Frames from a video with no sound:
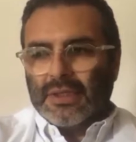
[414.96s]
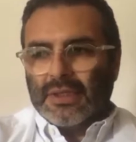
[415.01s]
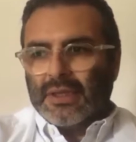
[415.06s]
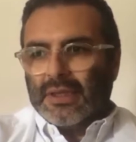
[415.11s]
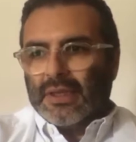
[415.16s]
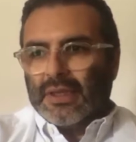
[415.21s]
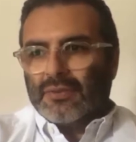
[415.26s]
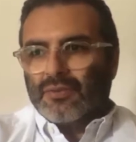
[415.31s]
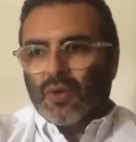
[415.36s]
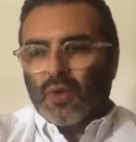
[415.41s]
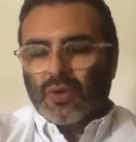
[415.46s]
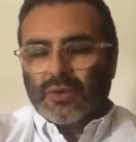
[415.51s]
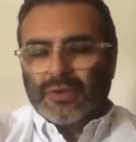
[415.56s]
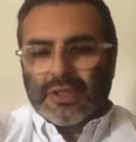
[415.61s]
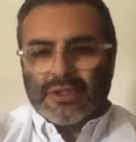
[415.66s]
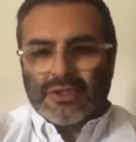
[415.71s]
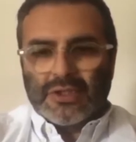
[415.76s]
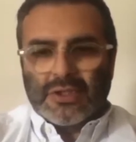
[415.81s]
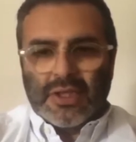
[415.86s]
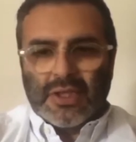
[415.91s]
role in
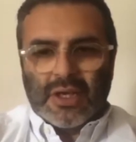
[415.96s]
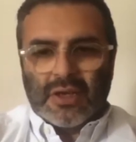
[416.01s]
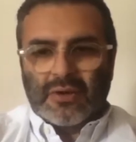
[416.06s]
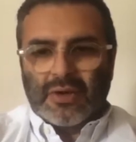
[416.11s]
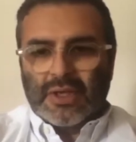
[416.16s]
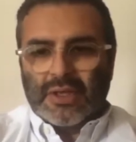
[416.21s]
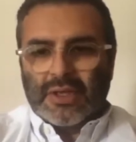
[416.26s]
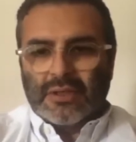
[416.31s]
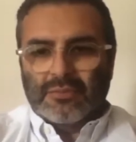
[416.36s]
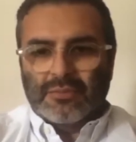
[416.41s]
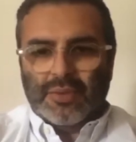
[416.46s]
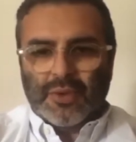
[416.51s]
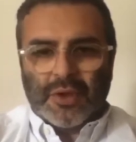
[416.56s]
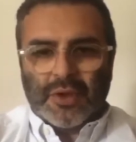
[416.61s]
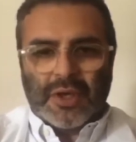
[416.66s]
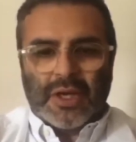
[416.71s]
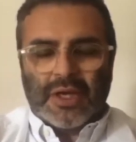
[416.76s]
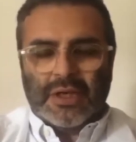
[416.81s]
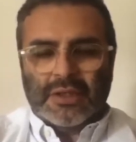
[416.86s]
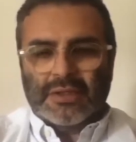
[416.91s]
engineering and
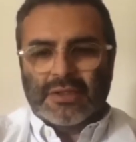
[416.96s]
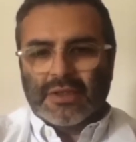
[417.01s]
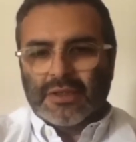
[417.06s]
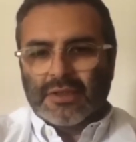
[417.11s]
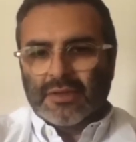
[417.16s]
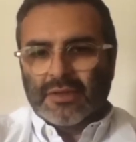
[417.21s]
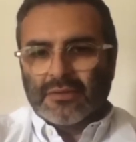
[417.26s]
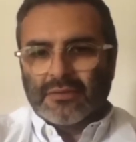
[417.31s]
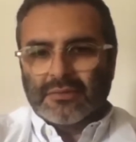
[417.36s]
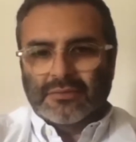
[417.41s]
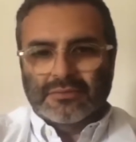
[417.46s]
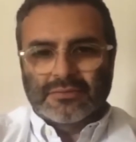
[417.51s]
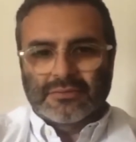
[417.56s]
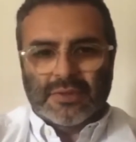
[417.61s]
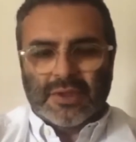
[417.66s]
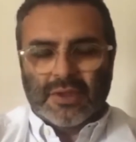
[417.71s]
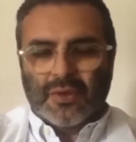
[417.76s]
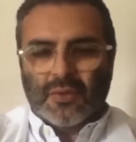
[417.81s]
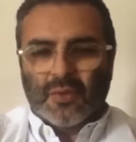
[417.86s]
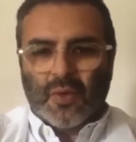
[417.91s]
product, and,
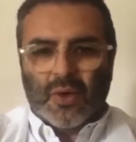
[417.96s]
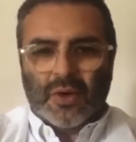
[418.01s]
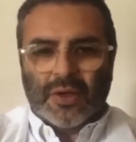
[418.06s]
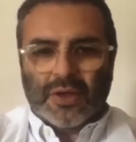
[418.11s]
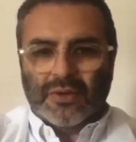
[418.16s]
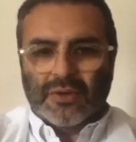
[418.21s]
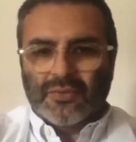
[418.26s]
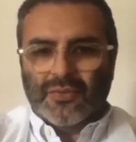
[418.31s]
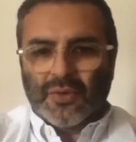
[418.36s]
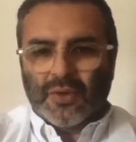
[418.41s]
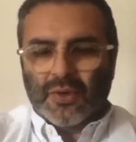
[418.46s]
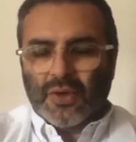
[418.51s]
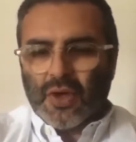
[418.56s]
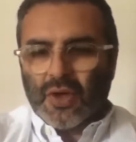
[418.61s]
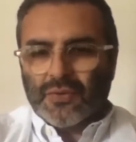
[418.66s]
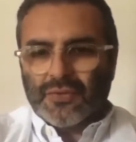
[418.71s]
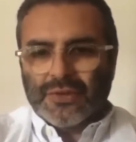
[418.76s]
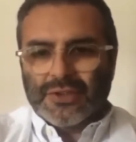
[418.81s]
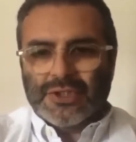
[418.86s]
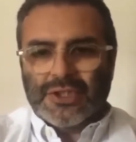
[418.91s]
working for a
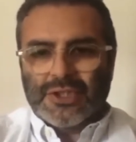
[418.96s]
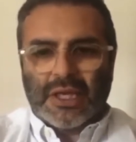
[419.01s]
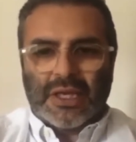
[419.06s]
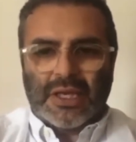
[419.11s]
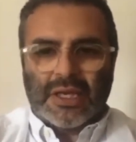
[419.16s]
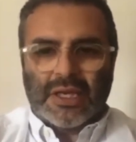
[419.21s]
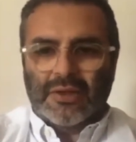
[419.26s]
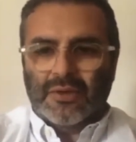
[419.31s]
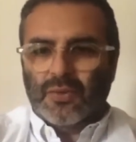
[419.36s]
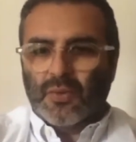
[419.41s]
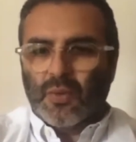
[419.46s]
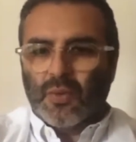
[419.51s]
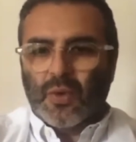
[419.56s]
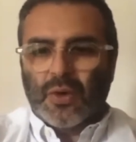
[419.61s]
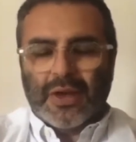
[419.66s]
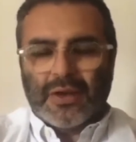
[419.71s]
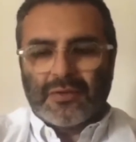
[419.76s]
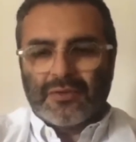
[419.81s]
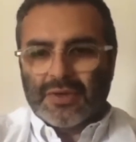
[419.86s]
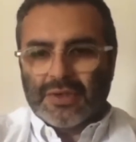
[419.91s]
coffee chain or
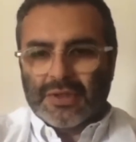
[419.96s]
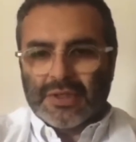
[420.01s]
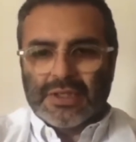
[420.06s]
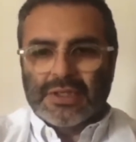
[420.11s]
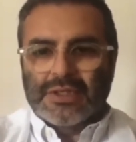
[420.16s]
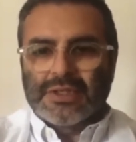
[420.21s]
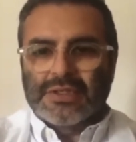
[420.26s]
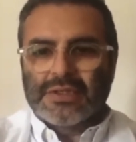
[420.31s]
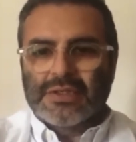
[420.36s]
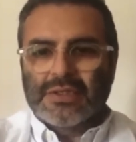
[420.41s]
whatever it is.